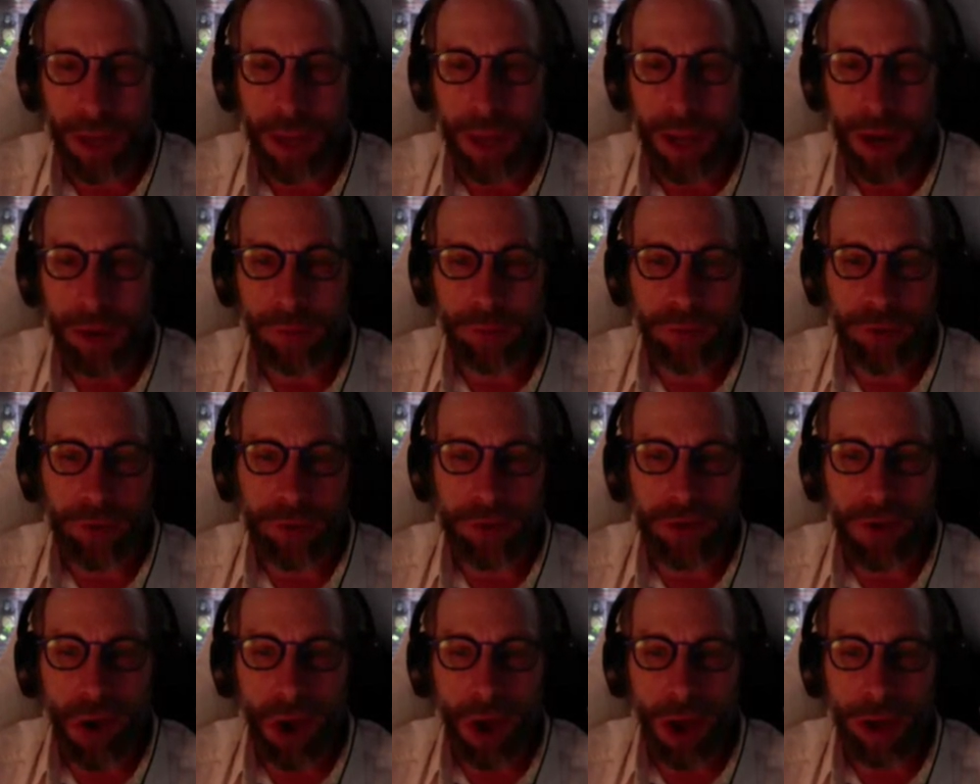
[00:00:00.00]
Every
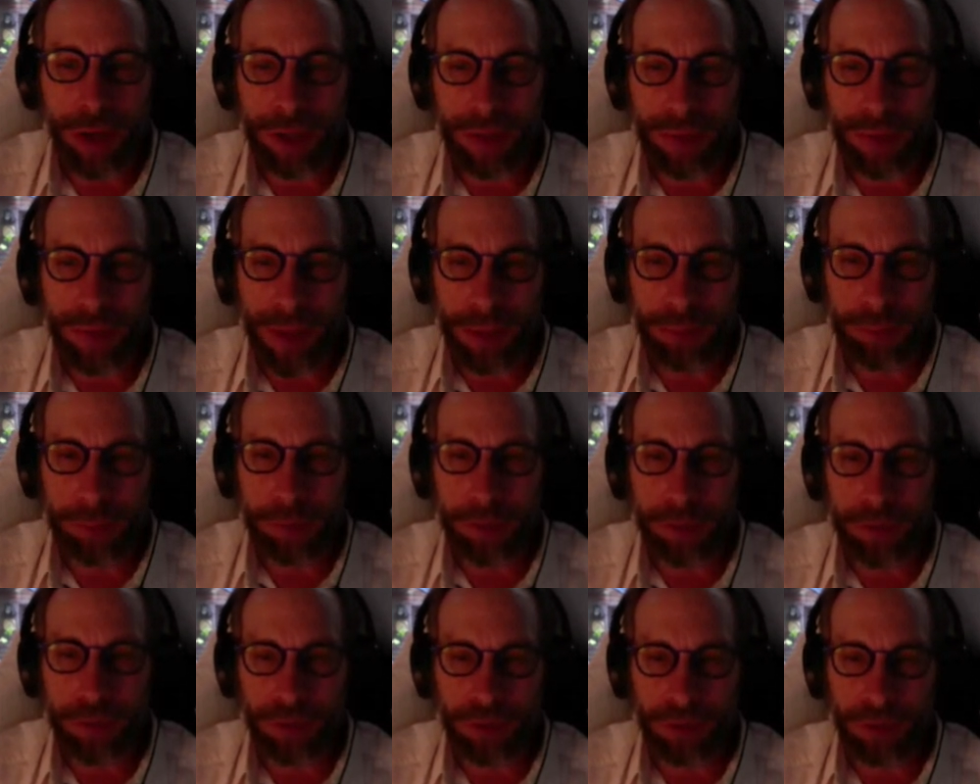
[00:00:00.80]
dot in that
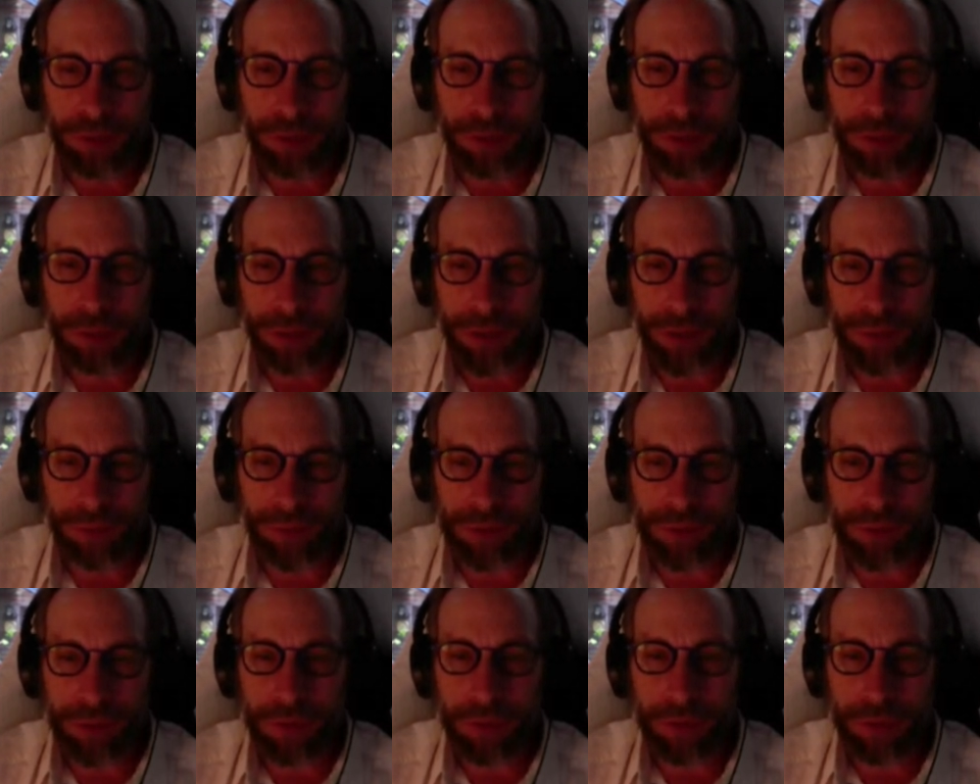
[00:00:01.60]
picture, every
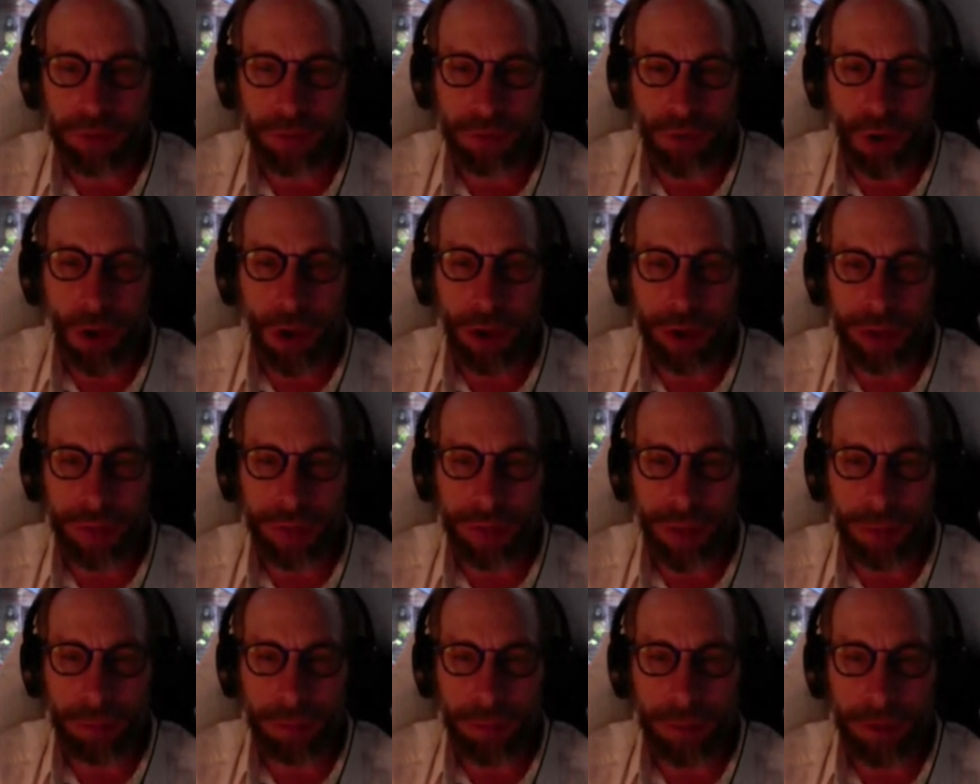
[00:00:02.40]
single dot in
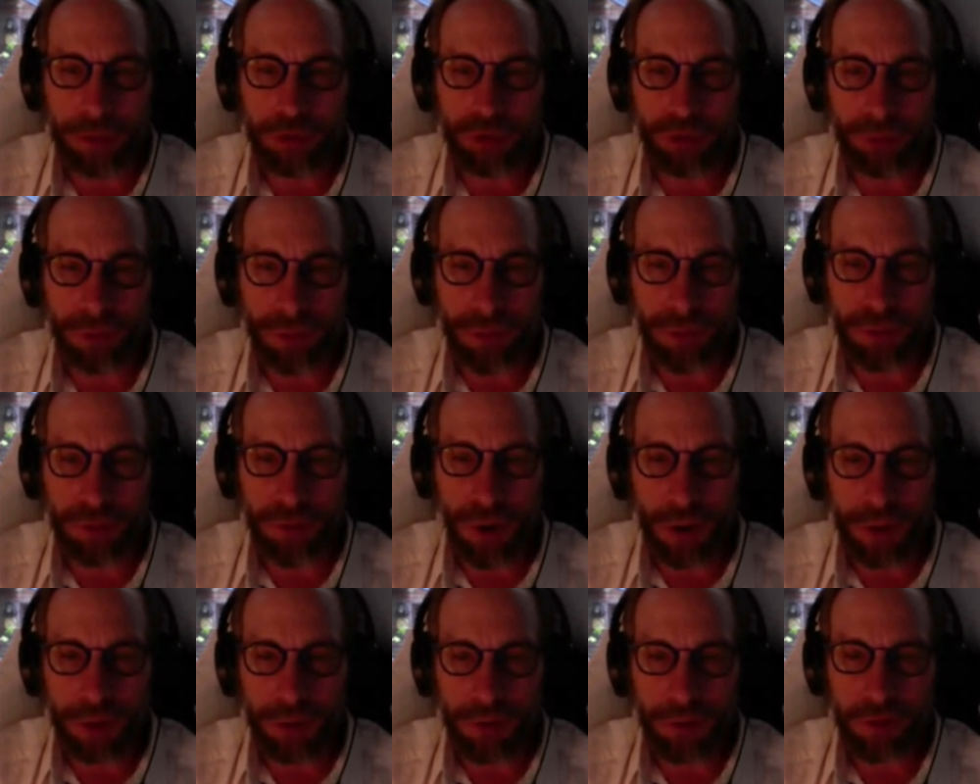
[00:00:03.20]
that picture is
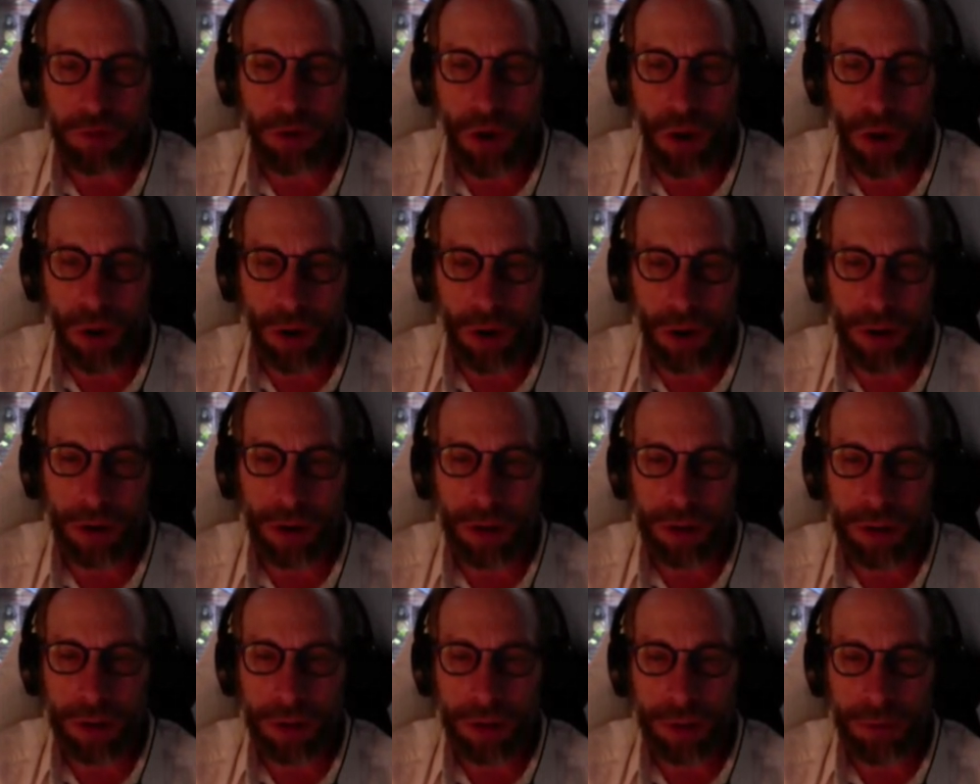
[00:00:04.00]
not a star,
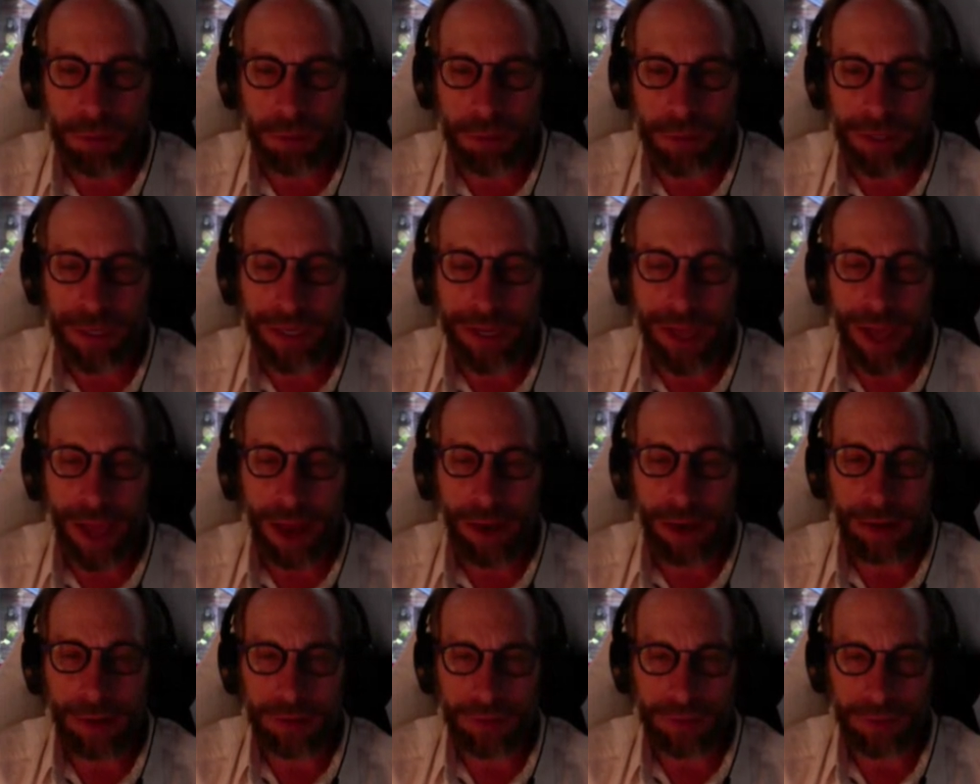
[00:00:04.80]
but a
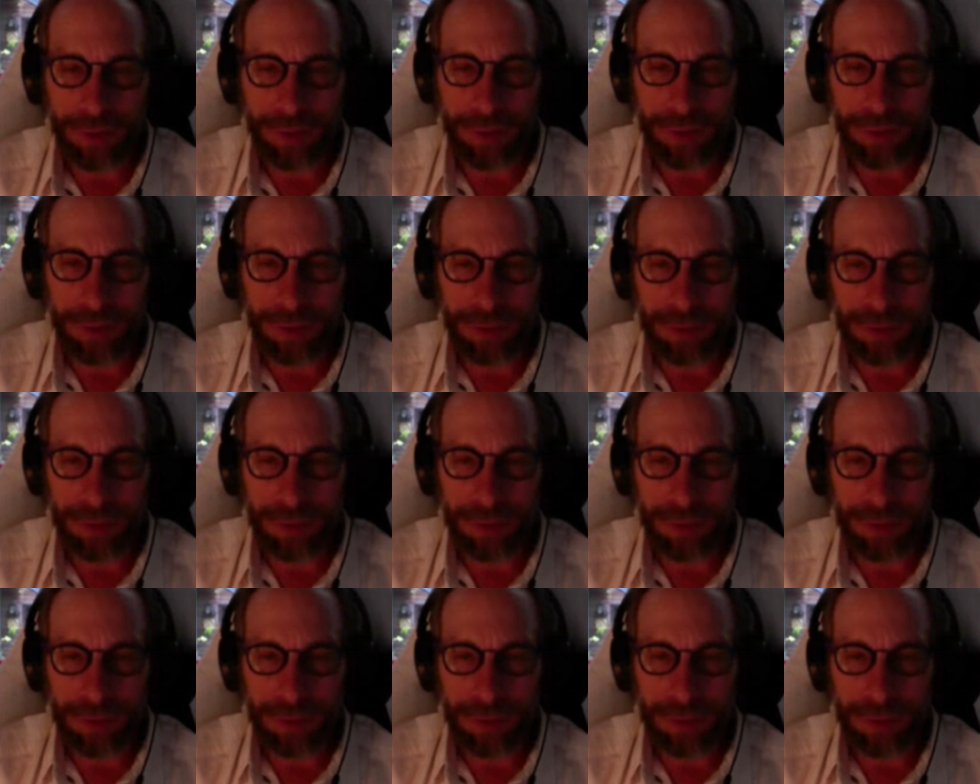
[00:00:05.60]
galaxy.